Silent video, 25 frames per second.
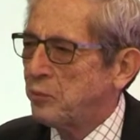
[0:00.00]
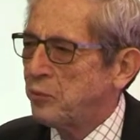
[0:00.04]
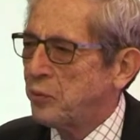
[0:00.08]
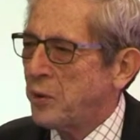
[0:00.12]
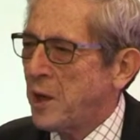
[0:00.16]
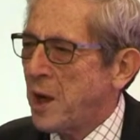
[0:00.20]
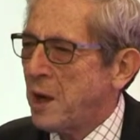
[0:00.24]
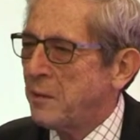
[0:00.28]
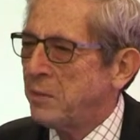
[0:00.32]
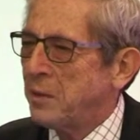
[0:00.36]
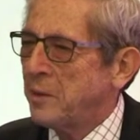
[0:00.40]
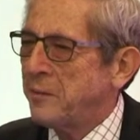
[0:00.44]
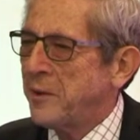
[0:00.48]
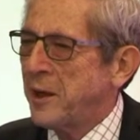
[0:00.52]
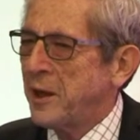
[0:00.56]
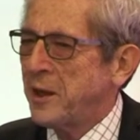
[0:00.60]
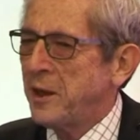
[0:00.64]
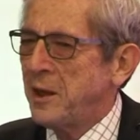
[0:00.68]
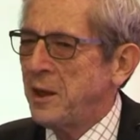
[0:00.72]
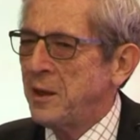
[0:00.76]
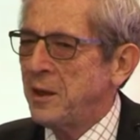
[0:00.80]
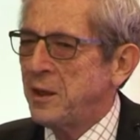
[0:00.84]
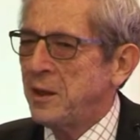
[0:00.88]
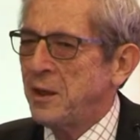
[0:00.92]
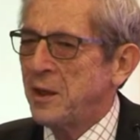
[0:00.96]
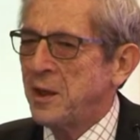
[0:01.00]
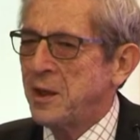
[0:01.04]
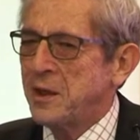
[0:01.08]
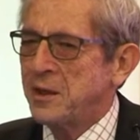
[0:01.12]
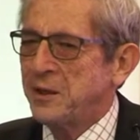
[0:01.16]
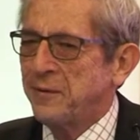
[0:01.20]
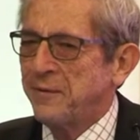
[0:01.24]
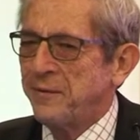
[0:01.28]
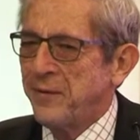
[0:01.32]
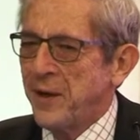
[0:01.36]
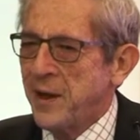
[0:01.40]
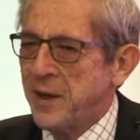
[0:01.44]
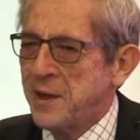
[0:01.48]
problem that India has
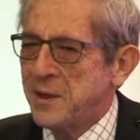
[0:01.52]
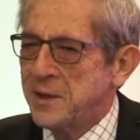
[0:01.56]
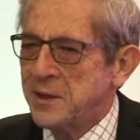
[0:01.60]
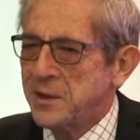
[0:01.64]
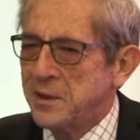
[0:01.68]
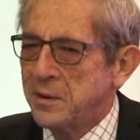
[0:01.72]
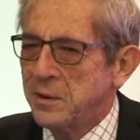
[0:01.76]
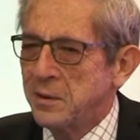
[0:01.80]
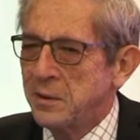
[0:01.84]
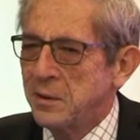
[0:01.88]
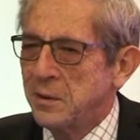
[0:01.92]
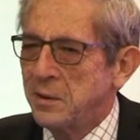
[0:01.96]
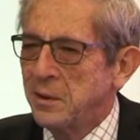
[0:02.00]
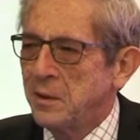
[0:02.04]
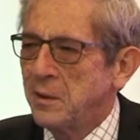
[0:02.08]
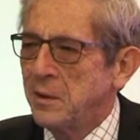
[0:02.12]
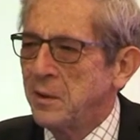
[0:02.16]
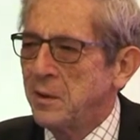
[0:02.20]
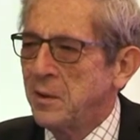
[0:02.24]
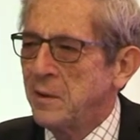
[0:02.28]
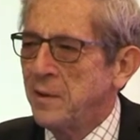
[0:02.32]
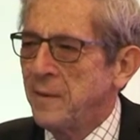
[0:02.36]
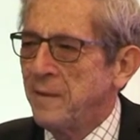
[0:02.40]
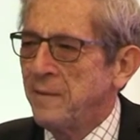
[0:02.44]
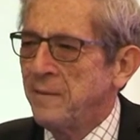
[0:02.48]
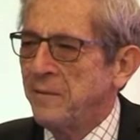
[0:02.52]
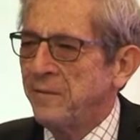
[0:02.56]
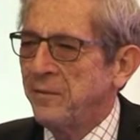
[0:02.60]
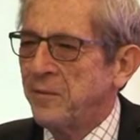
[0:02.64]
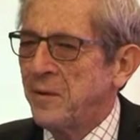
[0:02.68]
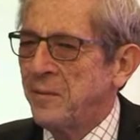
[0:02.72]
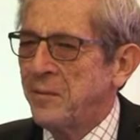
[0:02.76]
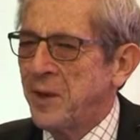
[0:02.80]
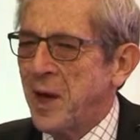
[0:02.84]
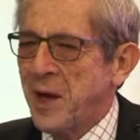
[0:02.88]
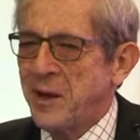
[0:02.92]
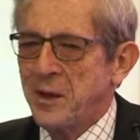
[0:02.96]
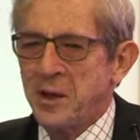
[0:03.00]
faced
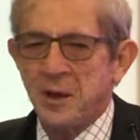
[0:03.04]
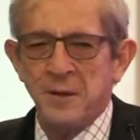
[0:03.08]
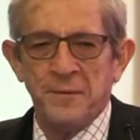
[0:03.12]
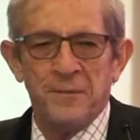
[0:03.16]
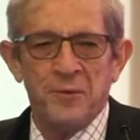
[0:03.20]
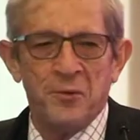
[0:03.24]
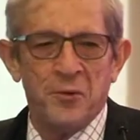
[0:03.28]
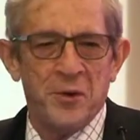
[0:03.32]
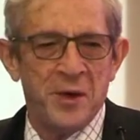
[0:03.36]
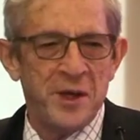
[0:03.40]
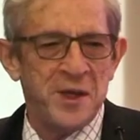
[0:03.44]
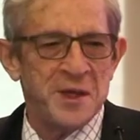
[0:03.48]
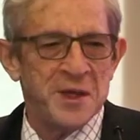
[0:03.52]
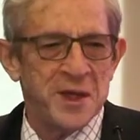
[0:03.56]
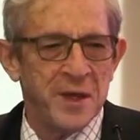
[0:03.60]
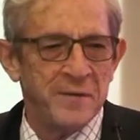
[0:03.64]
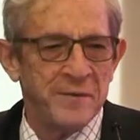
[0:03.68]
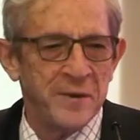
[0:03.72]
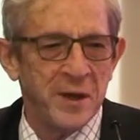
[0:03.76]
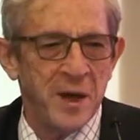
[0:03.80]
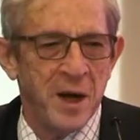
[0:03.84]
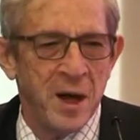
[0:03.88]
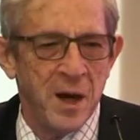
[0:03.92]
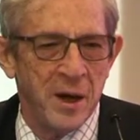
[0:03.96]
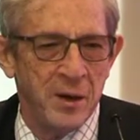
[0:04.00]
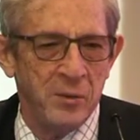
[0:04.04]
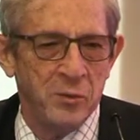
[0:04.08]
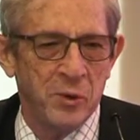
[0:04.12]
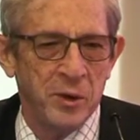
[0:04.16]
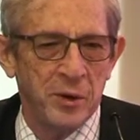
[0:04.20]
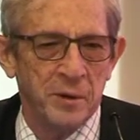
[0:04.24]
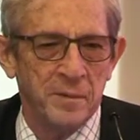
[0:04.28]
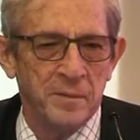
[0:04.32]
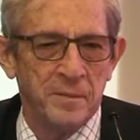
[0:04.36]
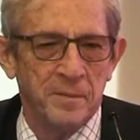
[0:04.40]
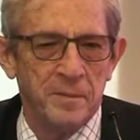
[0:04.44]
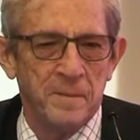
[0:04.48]
from 1947 onward.